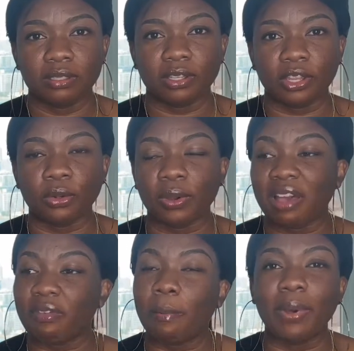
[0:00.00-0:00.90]
You know, it have
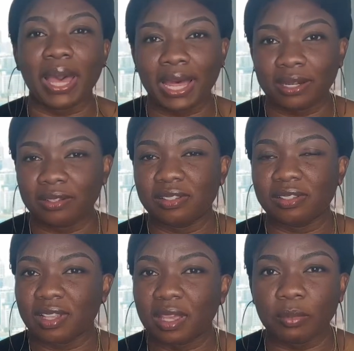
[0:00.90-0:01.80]
a bad
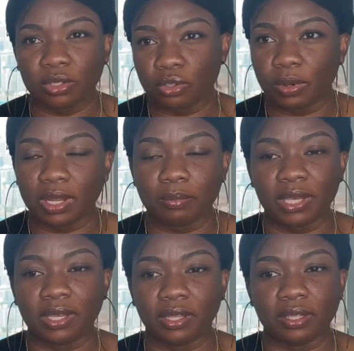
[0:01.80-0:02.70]
stigma to it
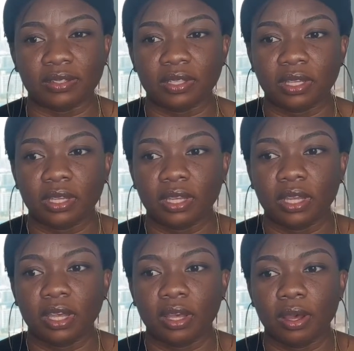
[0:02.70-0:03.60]
because
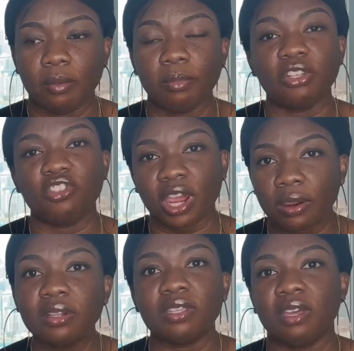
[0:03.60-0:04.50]

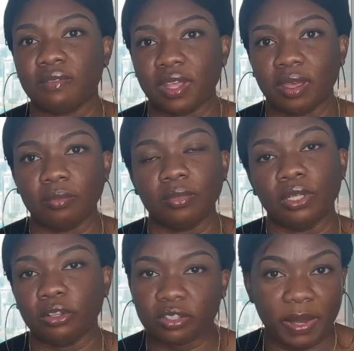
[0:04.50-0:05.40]
majority of them
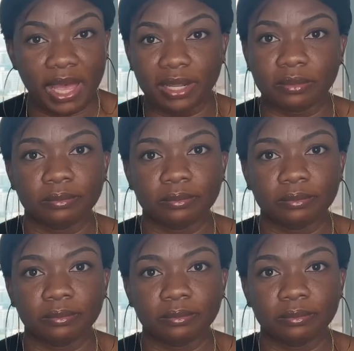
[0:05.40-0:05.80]
looks bad.